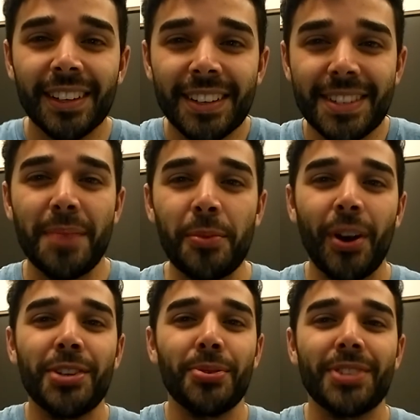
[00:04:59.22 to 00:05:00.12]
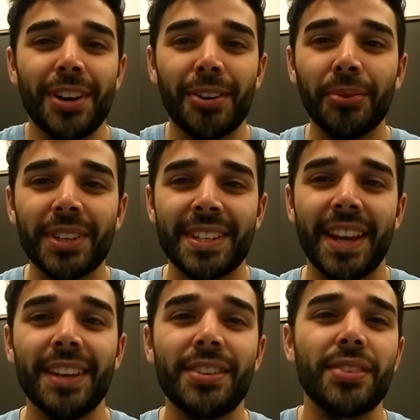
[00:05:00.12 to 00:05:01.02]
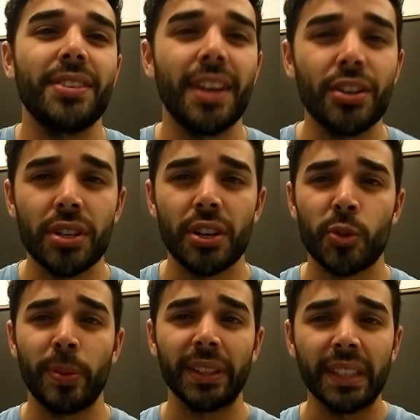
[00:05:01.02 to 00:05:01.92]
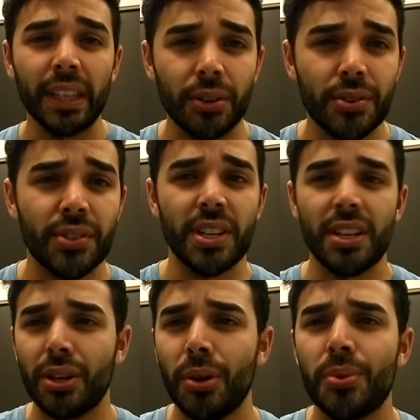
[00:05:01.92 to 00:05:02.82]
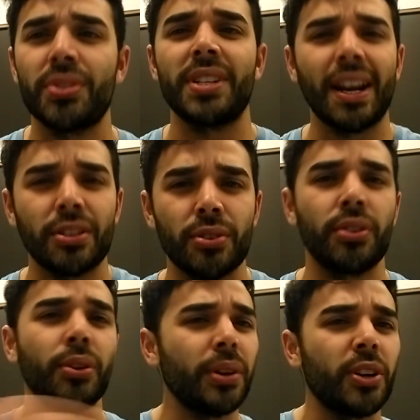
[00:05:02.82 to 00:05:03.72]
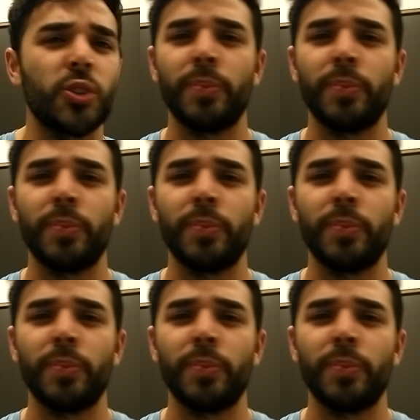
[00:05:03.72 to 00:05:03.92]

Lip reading: STEM graduates aren't only scientists and engineers, but leaders, CEOs, doctors, lawyers,